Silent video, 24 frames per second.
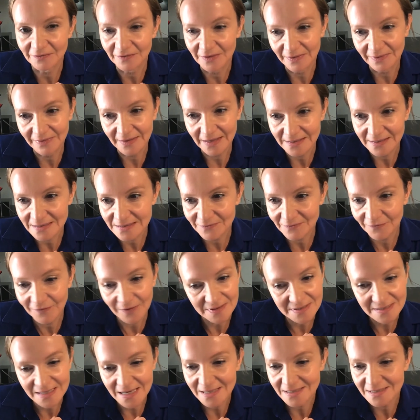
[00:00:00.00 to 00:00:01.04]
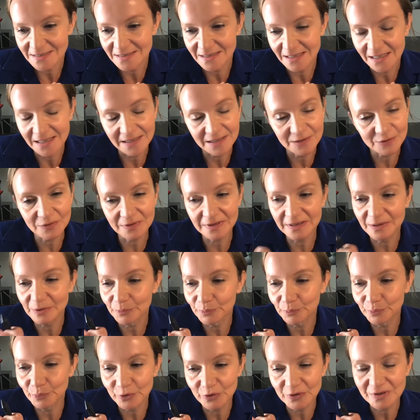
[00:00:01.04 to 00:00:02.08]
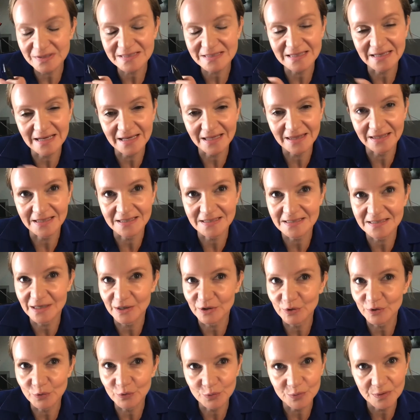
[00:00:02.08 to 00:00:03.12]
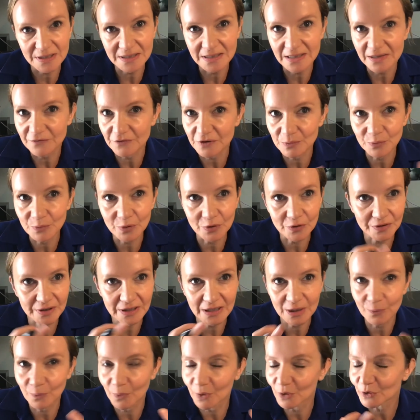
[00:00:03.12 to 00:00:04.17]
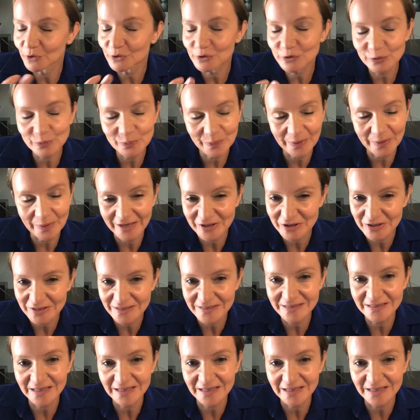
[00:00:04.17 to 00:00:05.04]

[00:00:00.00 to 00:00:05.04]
And that's fantastic. Little books like this that you read every morning, 1 or 2 pages,